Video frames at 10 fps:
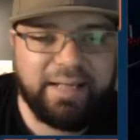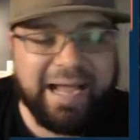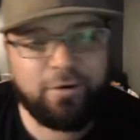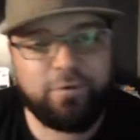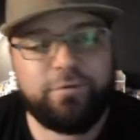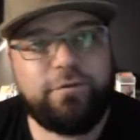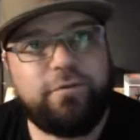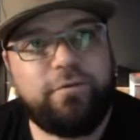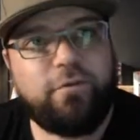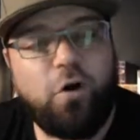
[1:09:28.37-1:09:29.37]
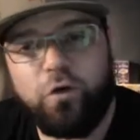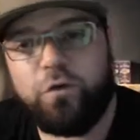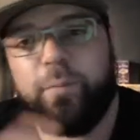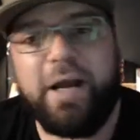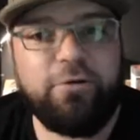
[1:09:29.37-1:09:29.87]
out of all
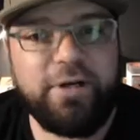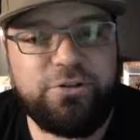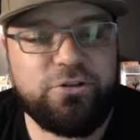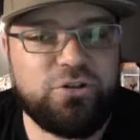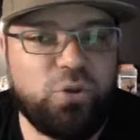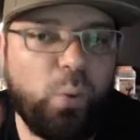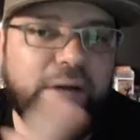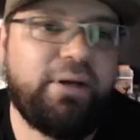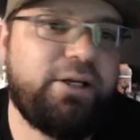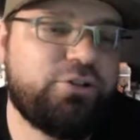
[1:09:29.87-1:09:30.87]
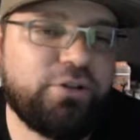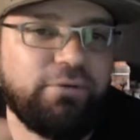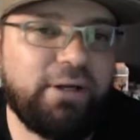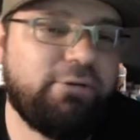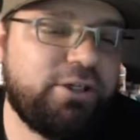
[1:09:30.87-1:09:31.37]
the Power Rangers, the White Ranger and the
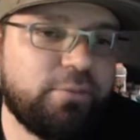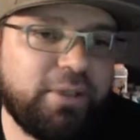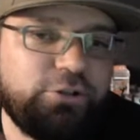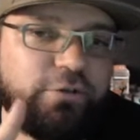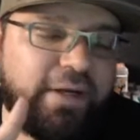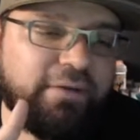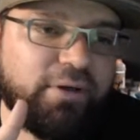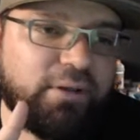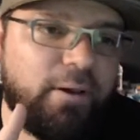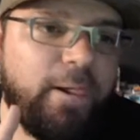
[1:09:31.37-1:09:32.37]
Red Ranger are my two favorite.